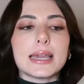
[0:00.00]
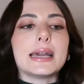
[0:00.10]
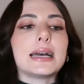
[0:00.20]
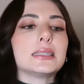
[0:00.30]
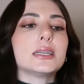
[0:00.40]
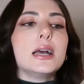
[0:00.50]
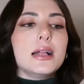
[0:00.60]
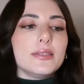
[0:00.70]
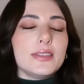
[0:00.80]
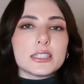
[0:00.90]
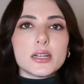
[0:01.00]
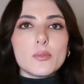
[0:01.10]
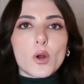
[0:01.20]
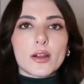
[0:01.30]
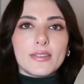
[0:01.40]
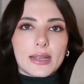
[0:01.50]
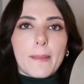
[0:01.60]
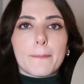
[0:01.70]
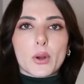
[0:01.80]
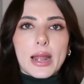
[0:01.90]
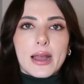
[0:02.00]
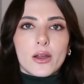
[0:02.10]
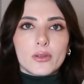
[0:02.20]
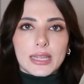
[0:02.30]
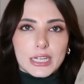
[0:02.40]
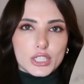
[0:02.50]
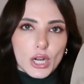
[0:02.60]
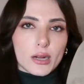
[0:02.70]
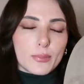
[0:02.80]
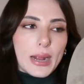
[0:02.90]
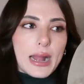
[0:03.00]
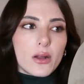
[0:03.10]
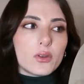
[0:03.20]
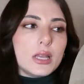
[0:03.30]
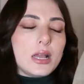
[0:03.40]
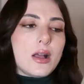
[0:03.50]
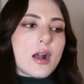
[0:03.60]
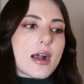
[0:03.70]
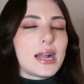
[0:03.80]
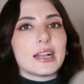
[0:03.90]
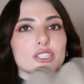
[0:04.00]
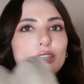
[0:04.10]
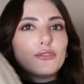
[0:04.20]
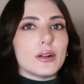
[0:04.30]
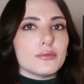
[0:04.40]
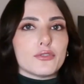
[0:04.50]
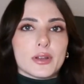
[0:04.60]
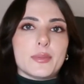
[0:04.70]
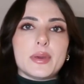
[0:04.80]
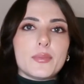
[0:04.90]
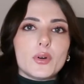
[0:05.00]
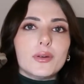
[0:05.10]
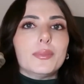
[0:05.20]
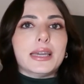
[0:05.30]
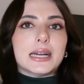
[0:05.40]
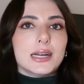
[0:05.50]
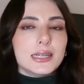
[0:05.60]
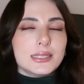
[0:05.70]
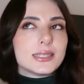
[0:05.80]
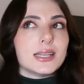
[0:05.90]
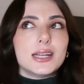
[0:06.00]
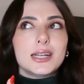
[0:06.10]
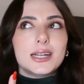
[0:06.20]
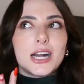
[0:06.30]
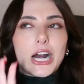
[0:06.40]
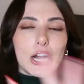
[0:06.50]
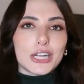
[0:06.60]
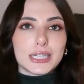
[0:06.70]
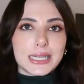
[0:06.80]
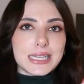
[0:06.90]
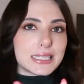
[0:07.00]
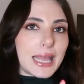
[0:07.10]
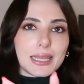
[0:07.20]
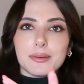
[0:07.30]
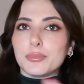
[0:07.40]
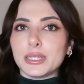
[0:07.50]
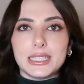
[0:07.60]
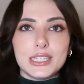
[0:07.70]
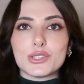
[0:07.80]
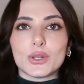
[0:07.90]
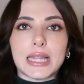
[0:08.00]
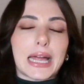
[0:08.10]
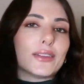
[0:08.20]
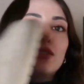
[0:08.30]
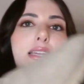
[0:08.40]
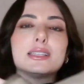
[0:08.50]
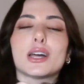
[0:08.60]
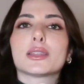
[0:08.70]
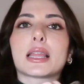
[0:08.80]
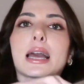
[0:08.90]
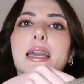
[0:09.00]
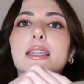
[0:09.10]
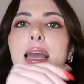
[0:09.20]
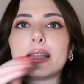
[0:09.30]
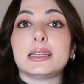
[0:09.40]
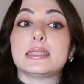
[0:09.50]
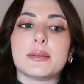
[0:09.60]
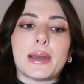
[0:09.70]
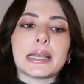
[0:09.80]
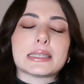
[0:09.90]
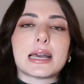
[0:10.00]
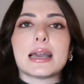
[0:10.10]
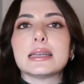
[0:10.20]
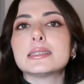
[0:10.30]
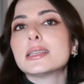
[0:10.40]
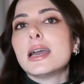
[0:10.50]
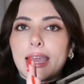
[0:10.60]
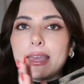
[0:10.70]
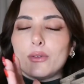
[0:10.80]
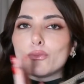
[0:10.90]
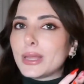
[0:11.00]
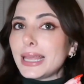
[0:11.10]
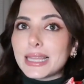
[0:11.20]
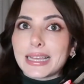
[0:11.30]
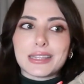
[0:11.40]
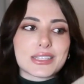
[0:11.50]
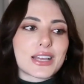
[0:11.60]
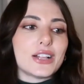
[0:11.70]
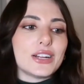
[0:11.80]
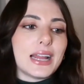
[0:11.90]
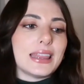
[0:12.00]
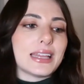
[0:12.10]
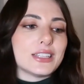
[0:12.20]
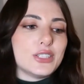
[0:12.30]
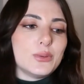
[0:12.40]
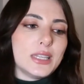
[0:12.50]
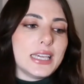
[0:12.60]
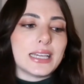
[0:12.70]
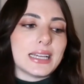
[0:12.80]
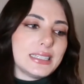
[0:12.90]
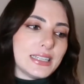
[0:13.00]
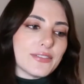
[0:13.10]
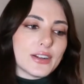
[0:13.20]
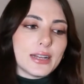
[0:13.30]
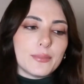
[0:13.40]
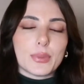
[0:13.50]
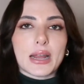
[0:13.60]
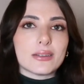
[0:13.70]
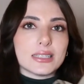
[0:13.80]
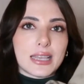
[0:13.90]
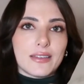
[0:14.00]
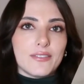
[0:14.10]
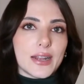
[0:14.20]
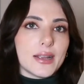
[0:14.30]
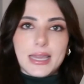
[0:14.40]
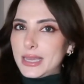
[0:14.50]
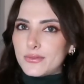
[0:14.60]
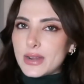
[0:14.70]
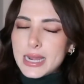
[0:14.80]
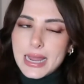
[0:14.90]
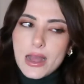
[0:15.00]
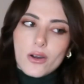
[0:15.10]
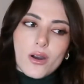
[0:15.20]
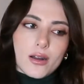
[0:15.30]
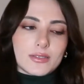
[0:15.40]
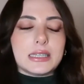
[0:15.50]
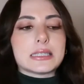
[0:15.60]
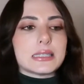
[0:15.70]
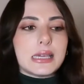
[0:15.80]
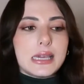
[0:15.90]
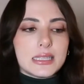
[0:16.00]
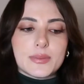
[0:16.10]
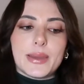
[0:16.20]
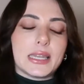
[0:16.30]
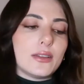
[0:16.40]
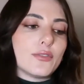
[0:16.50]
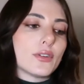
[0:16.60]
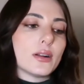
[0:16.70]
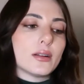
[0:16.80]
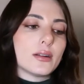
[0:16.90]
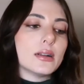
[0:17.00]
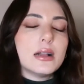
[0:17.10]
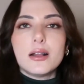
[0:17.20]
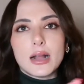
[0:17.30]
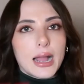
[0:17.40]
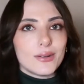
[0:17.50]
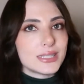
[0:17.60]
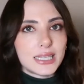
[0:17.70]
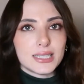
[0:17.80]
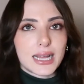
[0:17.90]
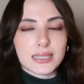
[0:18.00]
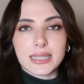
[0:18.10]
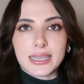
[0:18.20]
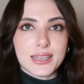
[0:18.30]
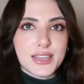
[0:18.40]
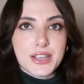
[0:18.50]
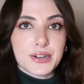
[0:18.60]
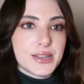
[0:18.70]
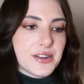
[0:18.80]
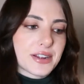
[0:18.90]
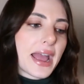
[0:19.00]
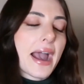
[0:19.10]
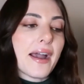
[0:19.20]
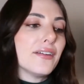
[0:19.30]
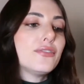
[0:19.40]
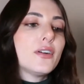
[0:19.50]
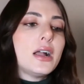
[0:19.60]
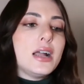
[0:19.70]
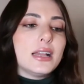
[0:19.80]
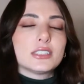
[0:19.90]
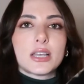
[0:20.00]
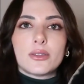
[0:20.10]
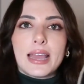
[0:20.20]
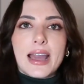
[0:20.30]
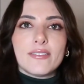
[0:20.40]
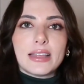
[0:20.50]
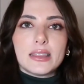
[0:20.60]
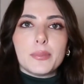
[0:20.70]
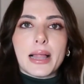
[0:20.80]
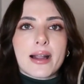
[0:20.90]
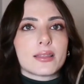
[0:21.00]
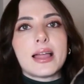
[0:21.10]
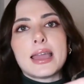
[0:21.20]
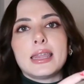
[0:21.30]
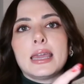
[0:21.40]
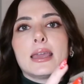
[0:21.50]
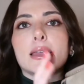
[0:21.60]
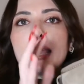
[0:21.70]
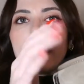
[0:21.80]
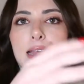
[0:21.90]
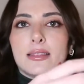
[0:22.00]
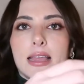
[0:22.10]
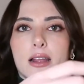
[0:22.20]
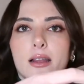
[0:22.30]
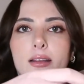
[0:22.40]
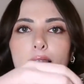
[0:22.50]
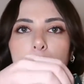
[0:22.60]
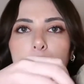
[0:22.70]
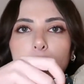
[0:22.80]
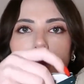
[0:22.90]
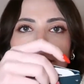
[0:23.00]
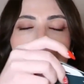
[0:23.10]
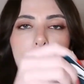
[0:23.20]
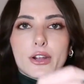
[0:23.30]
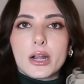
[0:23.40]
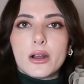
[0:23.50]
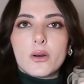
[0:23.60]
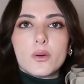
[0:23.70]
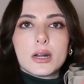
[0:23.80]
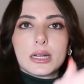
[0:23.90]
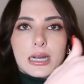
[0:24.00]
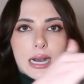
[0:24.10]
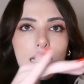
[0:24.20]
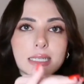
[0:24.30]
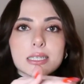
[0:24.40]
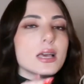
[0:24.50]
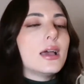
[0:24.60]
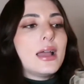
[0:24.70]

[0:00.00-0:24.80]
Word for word: And these are more of like a brown, like a dark brown. They're actually from Free People because UGG is like completely sold out of these online, at least in my size. I really like this color. I think it's unique and different. Brown is like very in right now. Obviously, it's been in for I would say the last like year, year and a half. So they have like the black lining and they are like the micro cut.